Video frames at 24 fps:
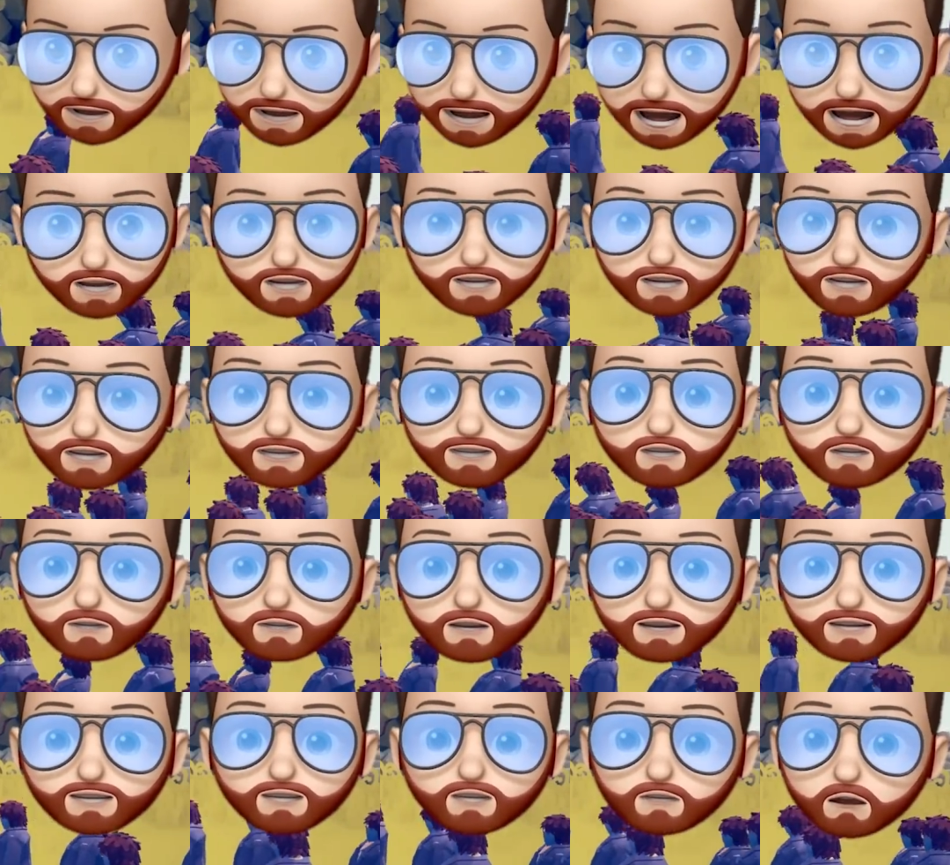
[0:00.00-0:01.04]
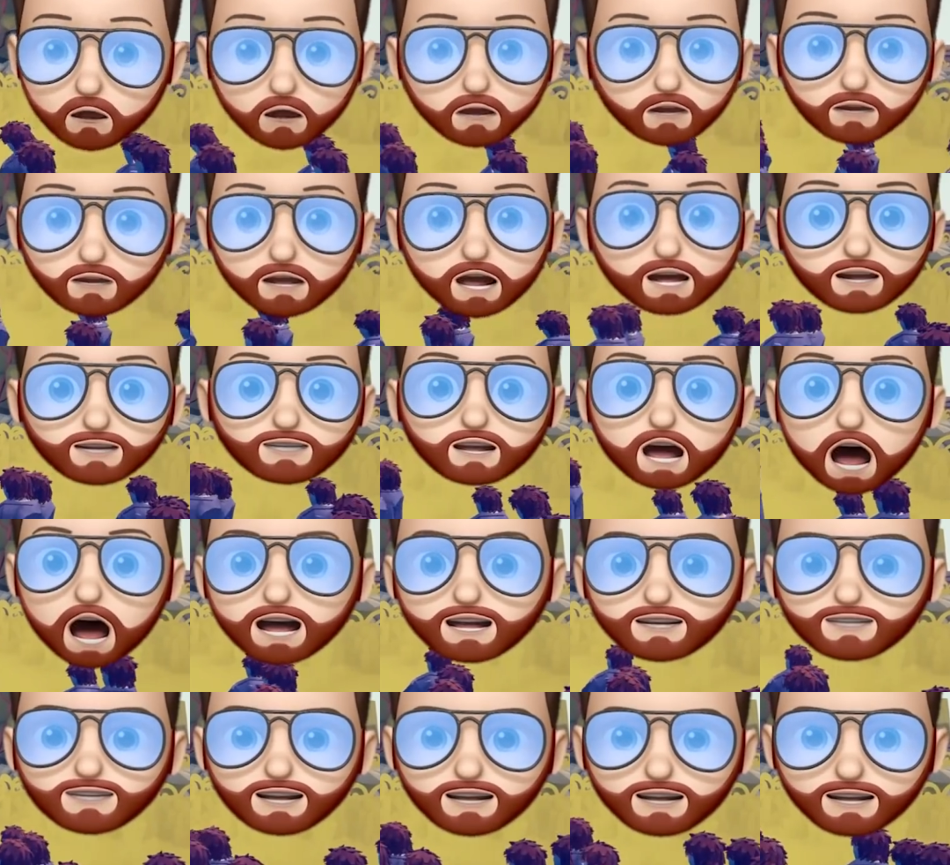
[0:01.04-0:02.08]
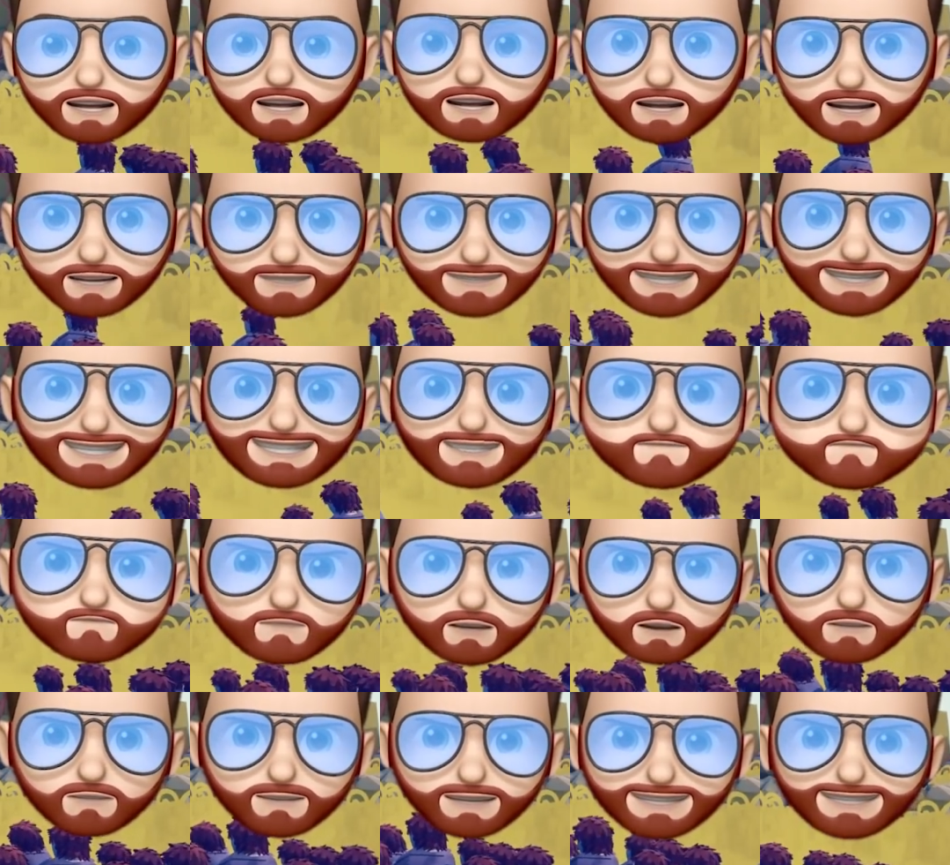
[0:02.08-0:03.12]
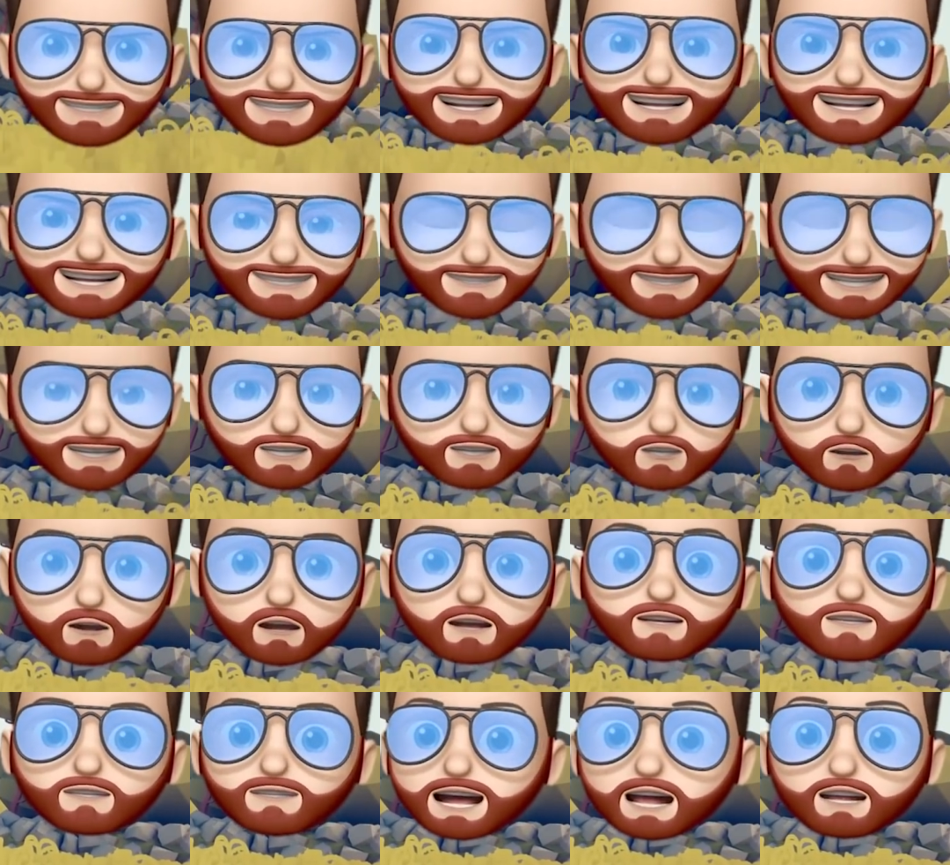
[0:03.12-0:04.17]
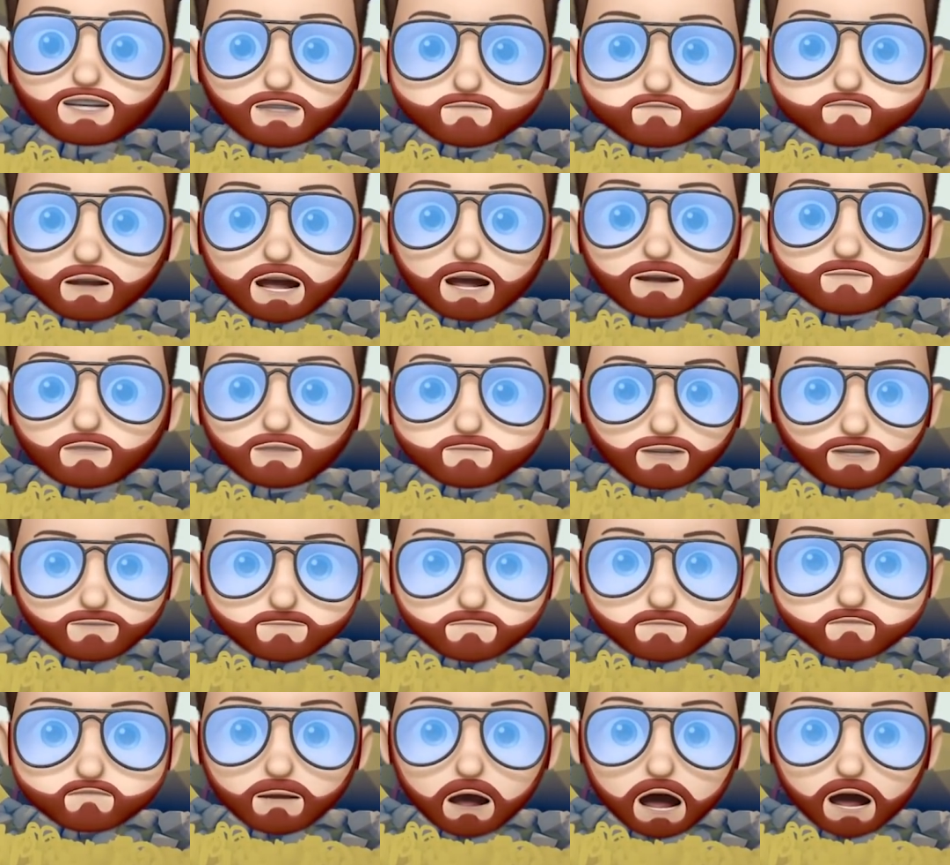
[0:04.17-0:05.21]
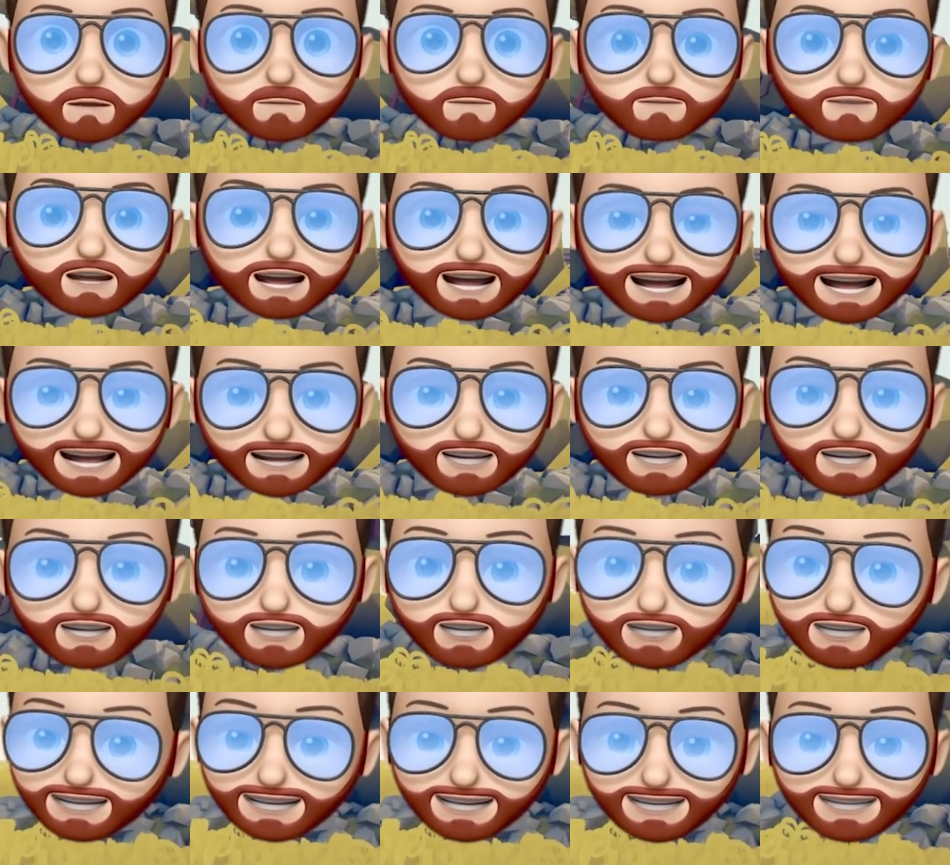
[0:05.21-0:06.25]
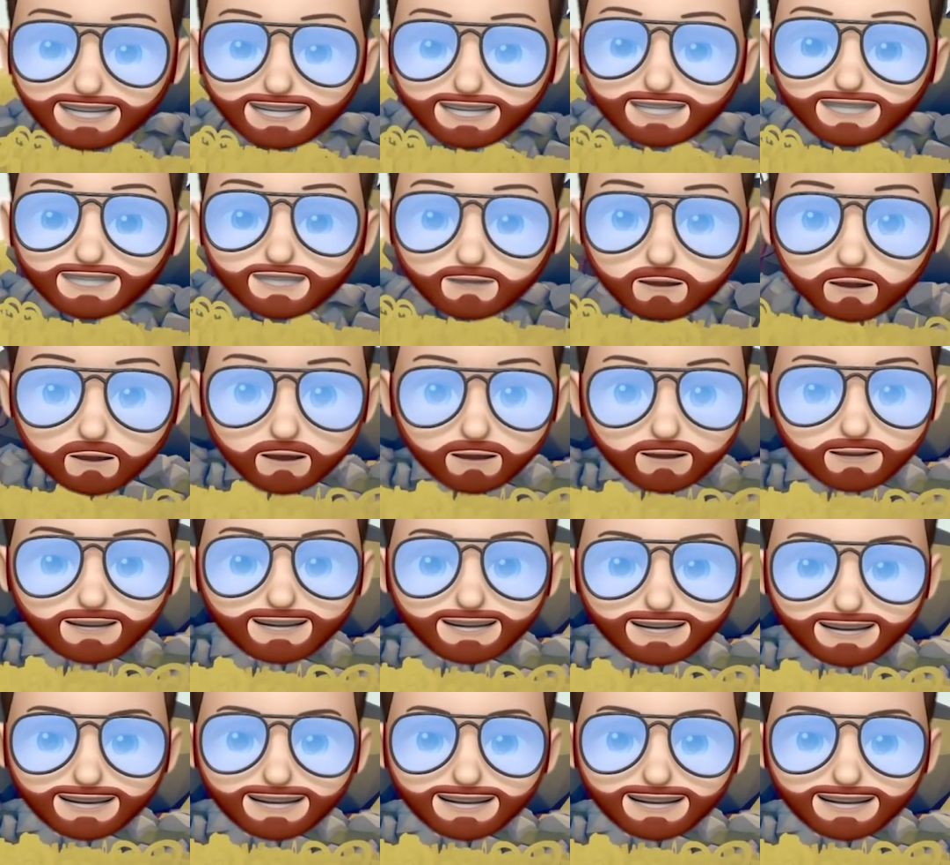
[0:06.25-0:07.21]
It's just doing sword things, guys. It's not exploding. It's not shooting laser beams from his bum. It's just a sword.